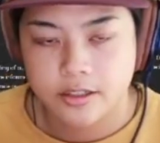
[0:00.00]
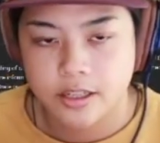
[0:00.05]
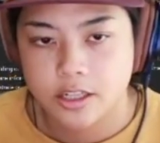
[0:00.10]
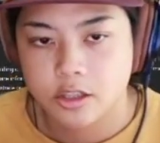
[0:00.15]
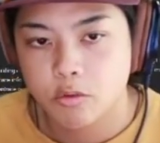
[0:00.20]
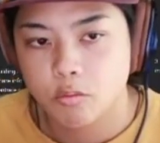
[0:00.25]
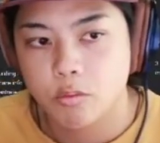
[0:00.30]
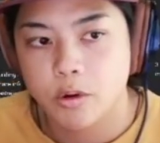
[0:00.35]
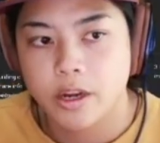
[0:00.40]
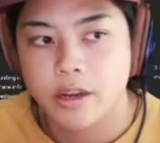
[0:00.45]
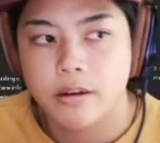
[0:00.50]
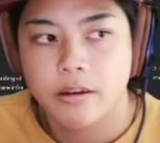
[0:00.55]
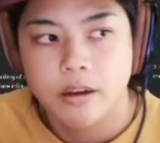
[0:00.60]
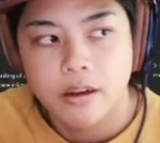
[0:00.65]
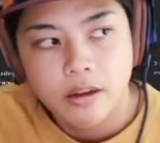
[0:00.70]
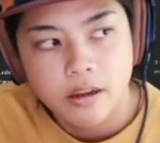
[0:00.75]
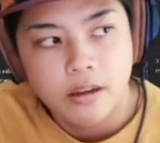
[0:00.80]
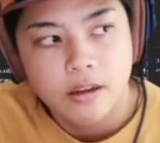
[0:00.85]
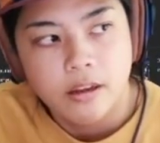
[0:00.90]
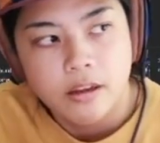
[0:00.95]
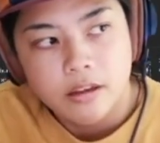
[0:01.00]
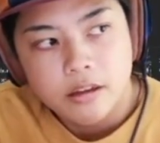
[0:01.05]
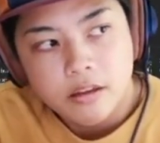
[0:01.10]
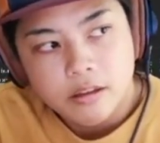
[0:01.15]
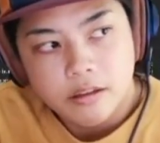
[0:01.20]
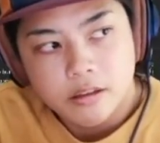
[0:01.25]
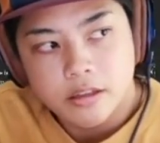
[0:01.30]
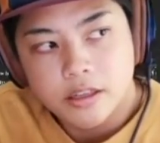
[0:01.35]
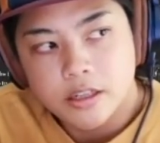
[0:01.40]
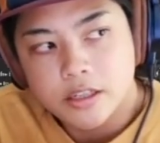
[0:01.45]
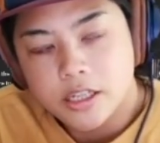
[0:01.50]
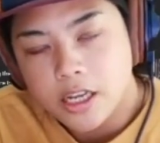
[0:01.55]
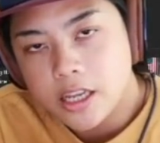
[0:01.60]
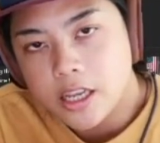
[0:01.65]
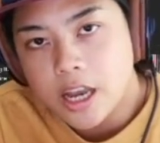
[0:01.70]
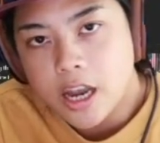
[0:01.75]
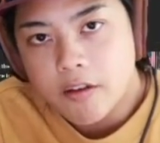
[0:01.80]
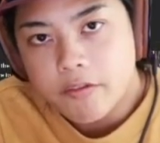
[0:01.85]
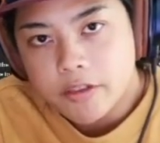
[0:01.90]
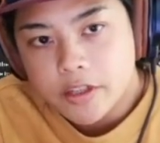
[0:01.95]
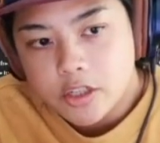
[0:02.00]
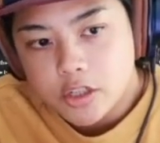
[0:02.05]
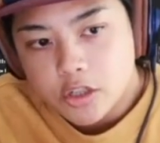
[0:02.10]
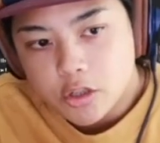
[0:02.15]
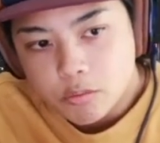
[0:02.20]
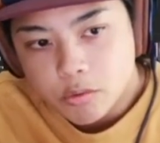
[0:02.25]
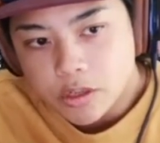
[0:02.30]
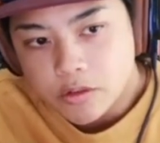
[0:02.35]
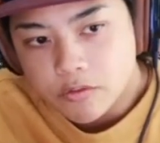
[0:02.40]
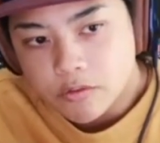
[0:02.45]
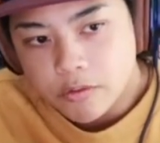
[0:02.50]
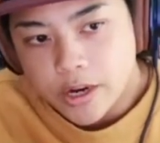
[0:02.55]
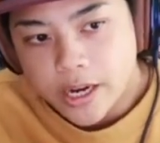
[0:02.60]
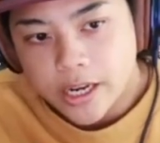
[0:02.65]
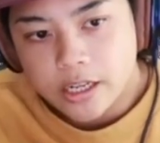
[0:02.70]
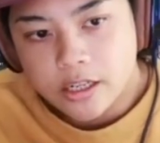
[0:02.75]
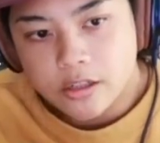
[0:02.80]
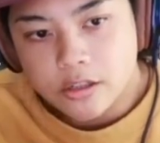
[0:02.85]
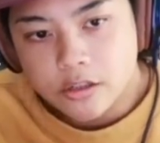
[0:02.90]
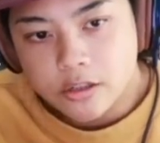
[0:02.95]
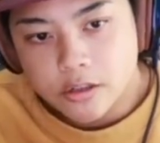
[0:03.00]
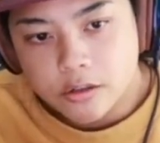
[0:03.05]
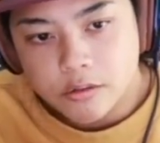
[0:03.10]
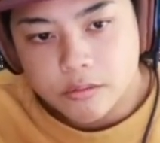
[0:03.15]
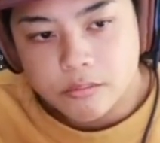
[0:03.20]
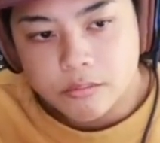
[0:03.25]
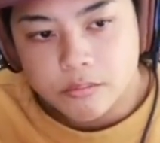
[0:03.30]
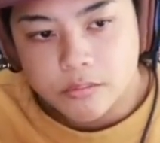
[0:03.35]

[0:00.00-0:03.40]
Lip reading: That's what the decaf that you would have ran into,